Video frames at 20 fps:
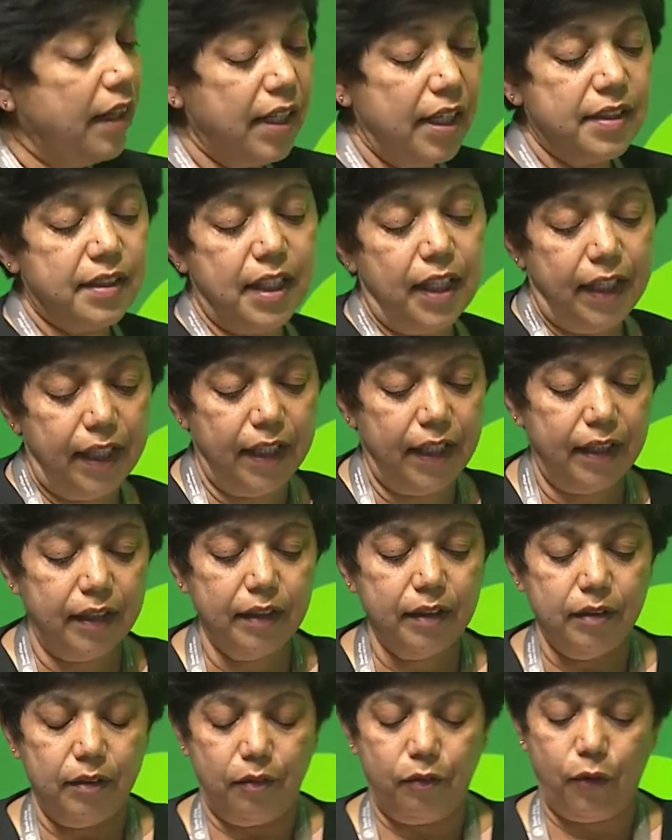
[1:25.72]
resilient
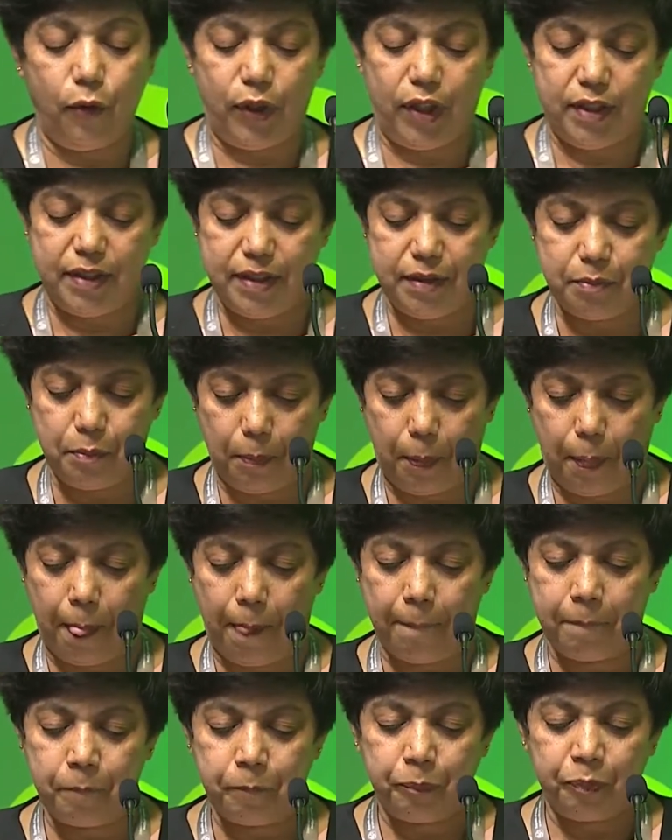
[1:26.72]
forest.
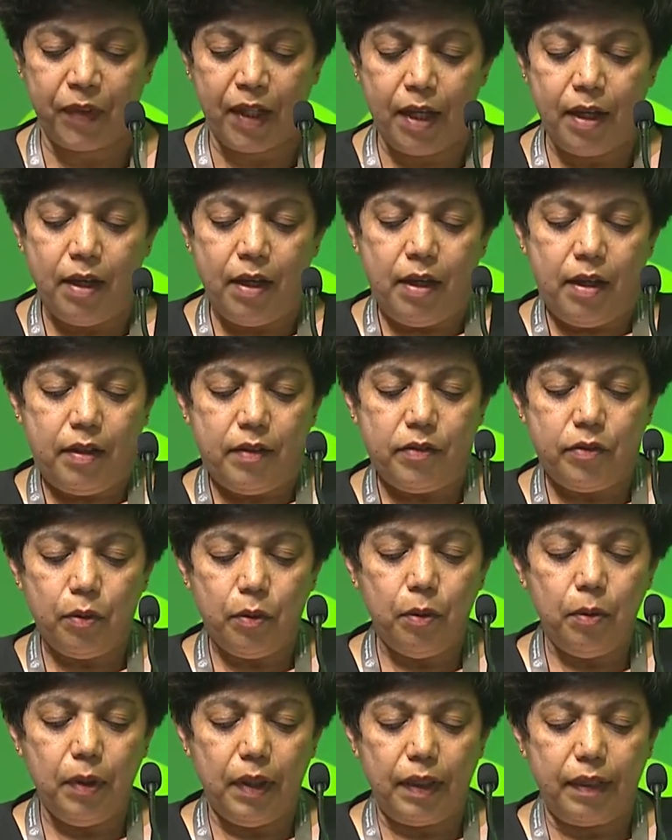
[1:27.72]

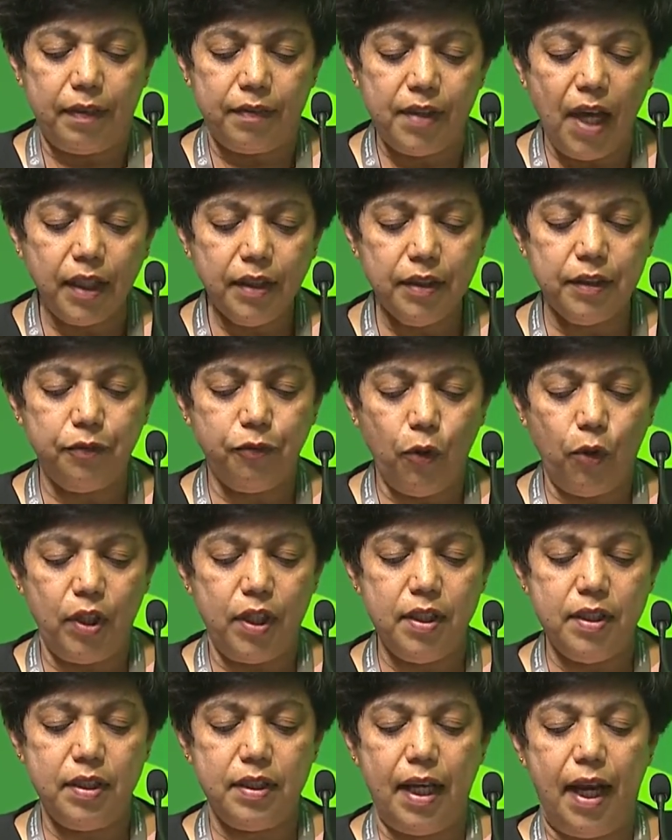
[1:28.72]
So such
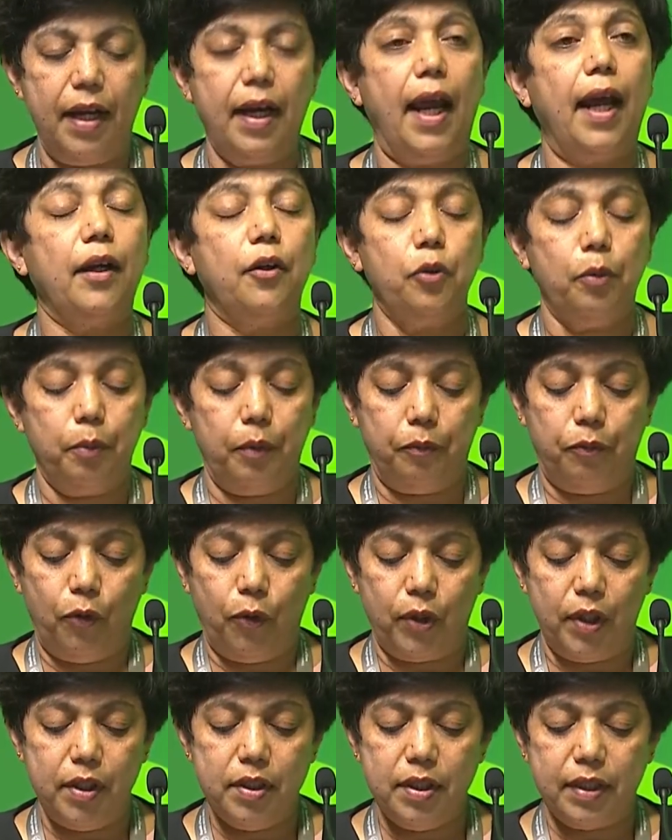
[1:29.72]
forests and
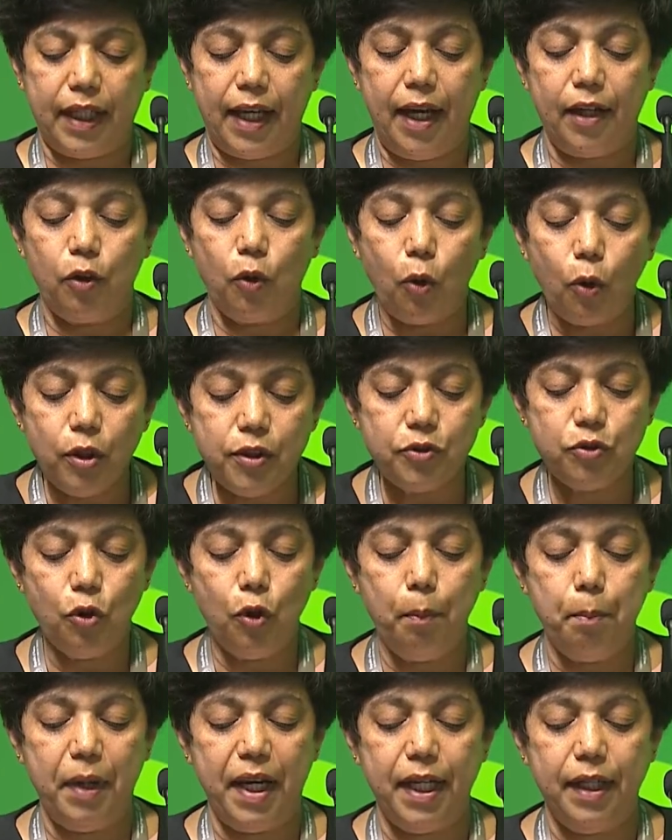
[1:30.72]
agroforests can also
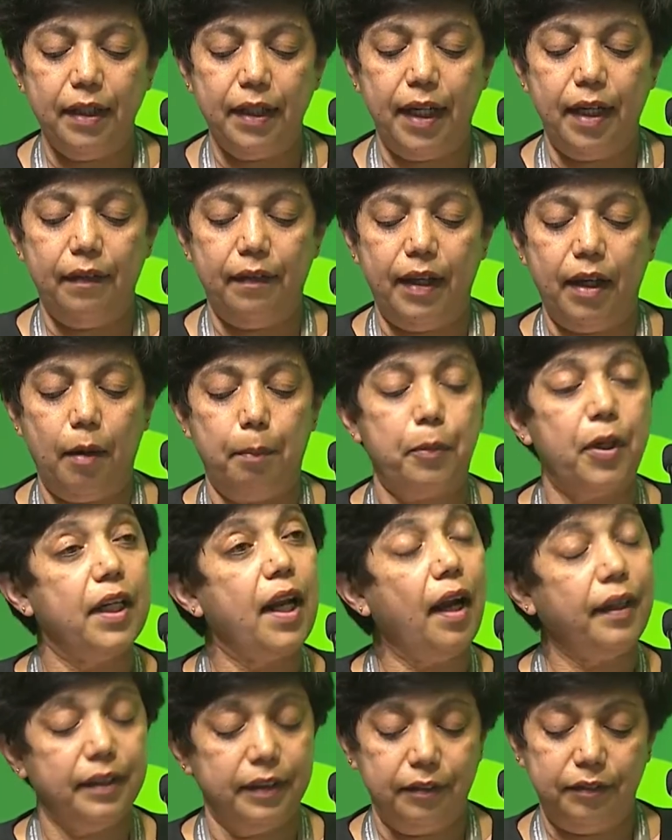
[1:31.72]
maintain their
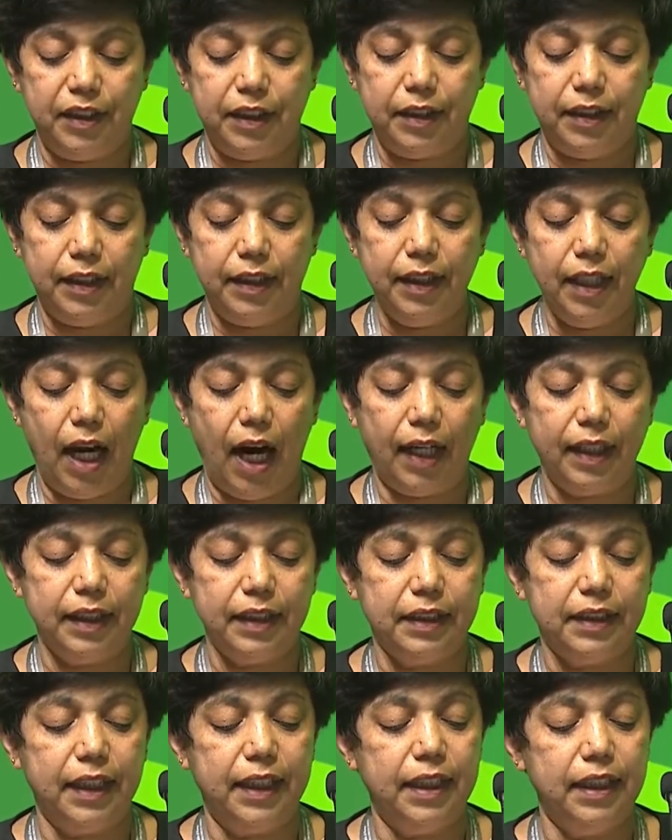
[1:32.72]
productivity under
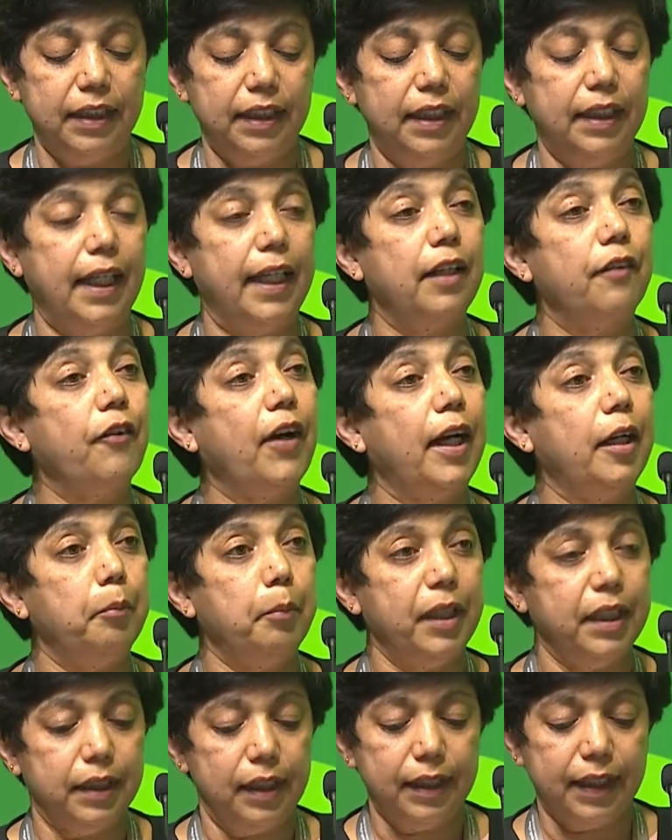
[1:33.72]
changing
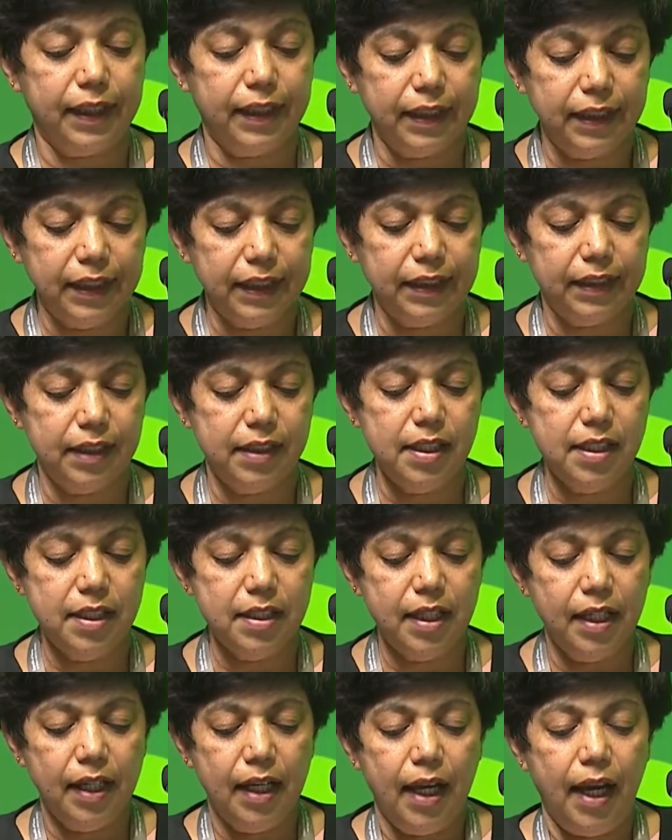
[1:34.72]
environmental conditions
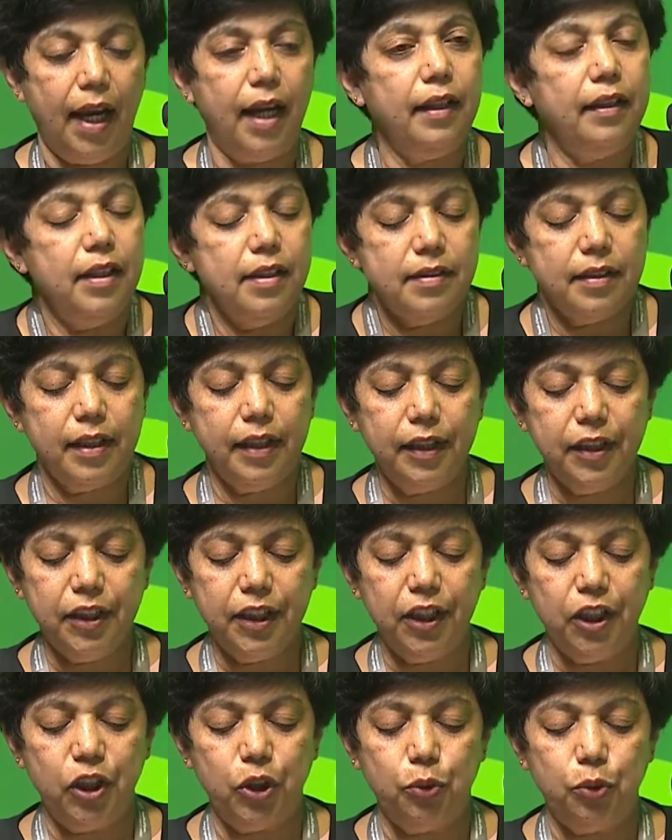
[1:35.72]
and thus
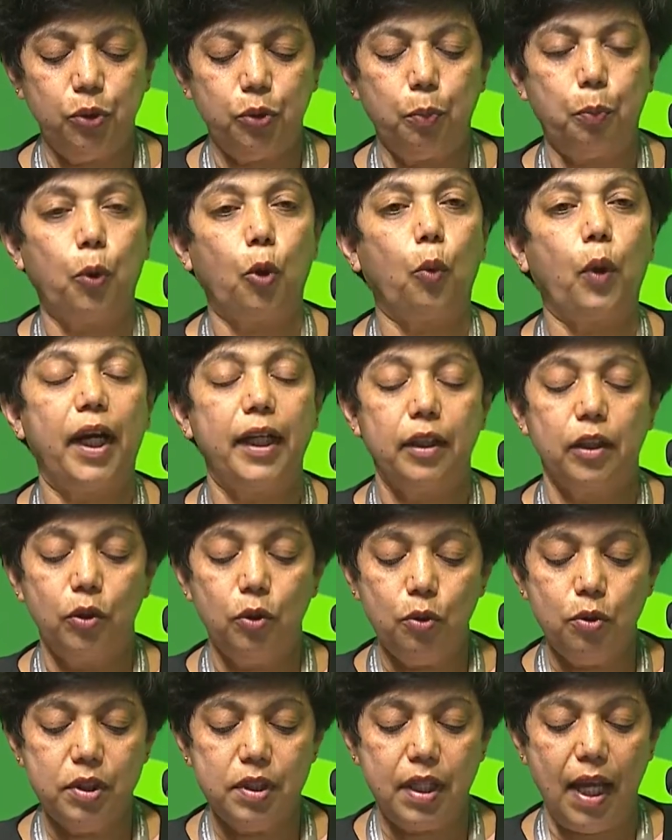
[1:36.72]
continue to provide
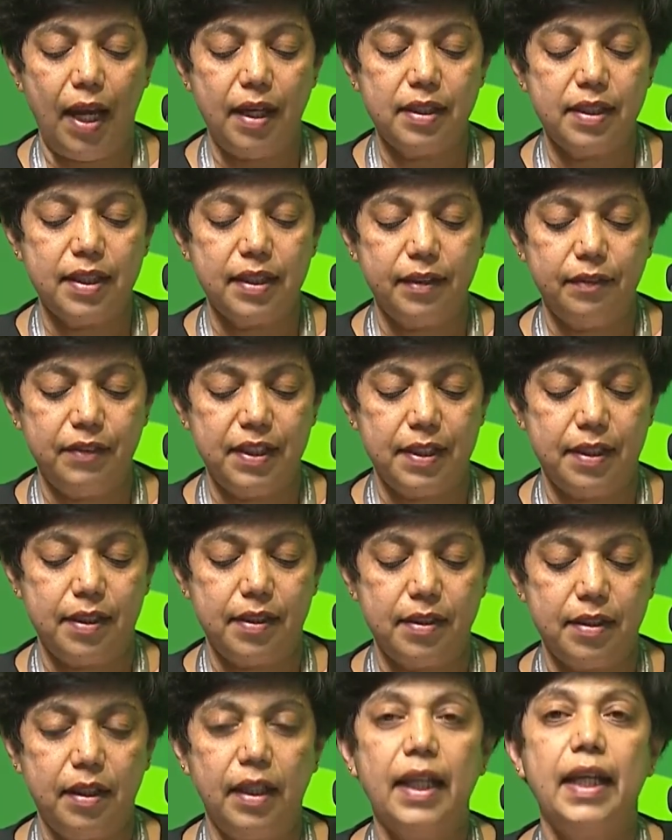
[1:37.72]
goods and
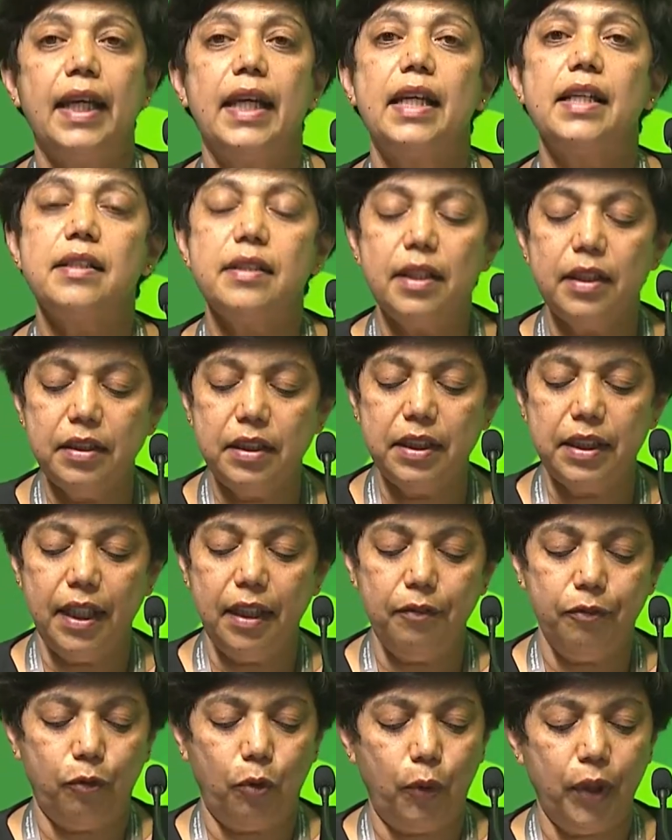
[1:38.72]
services
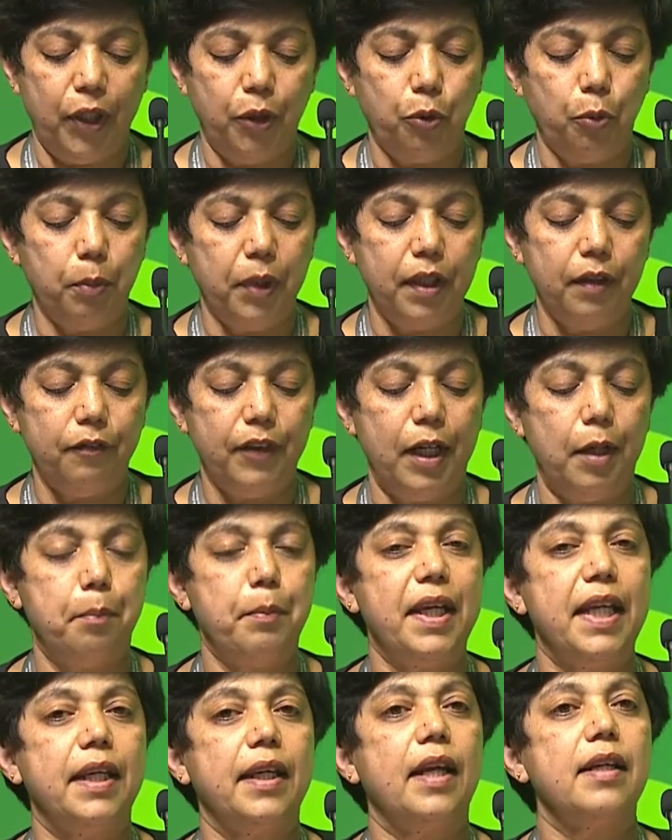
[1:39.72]
essential for human
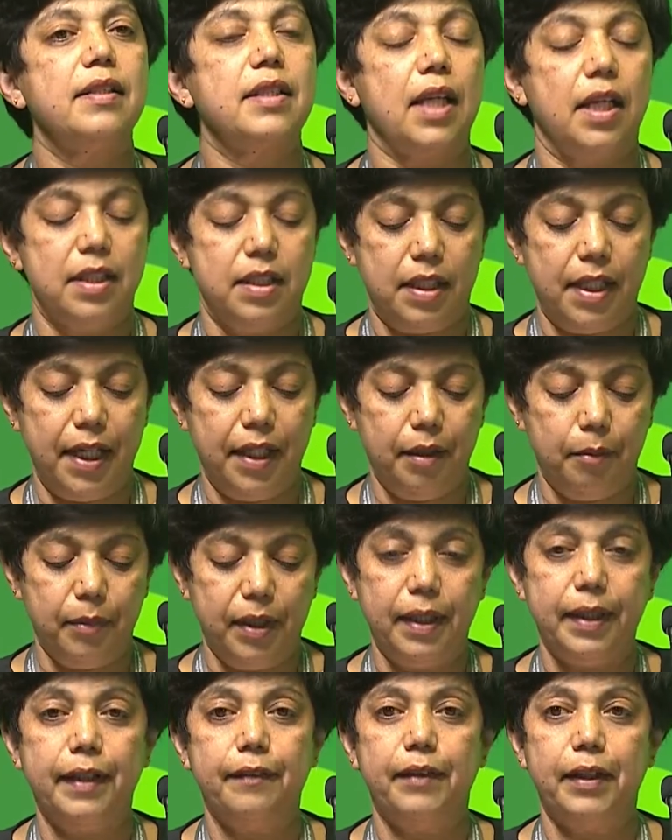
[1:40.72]
well-being and
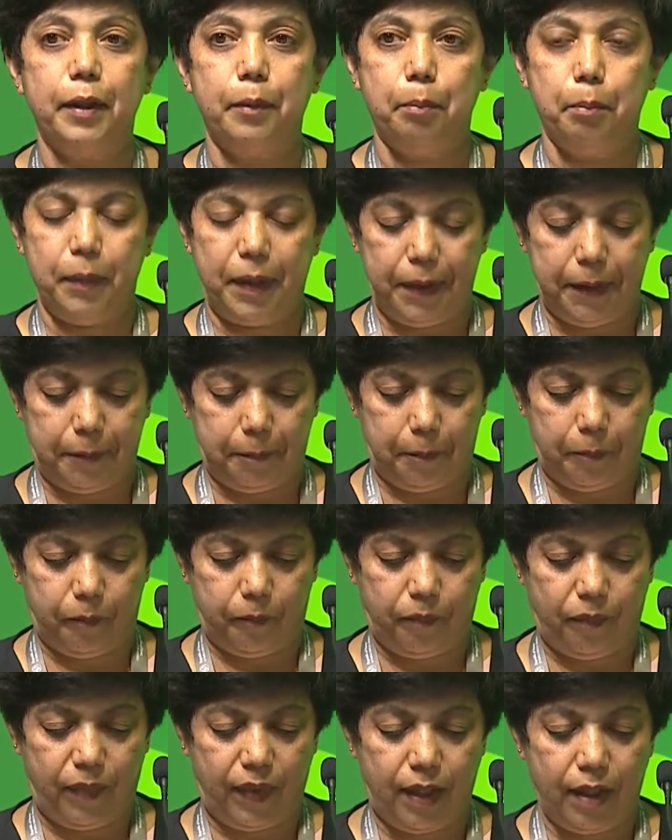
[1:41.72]
sustainable development.
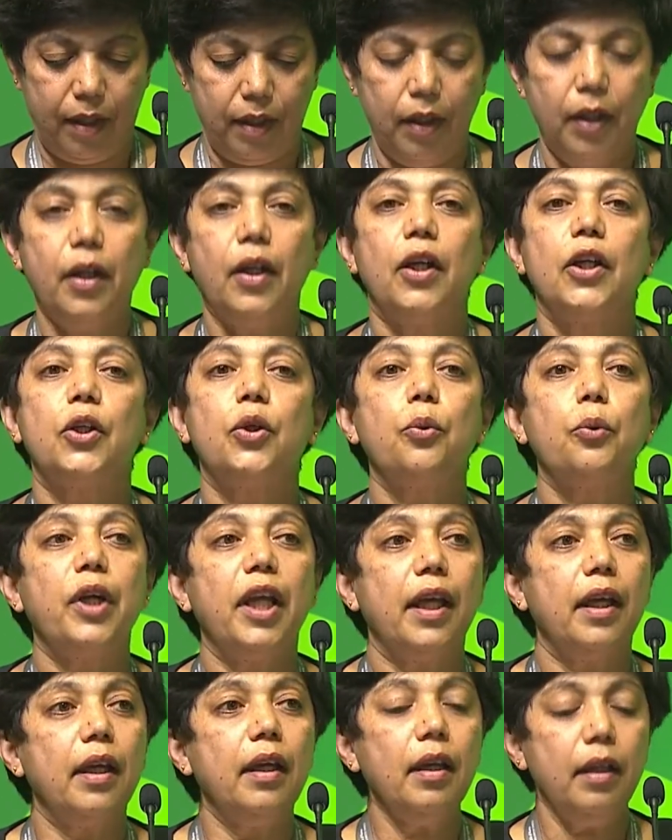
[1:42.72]

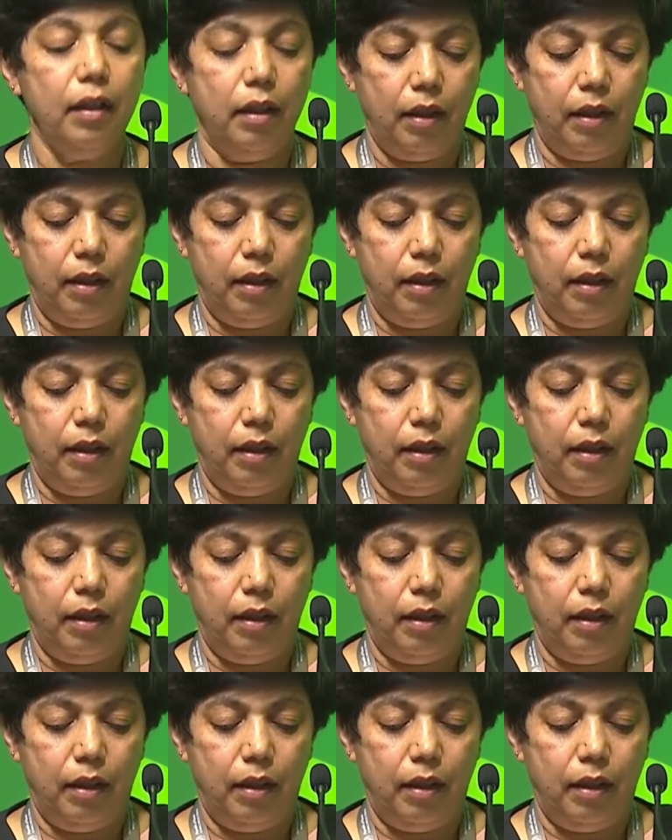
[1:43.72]
Today,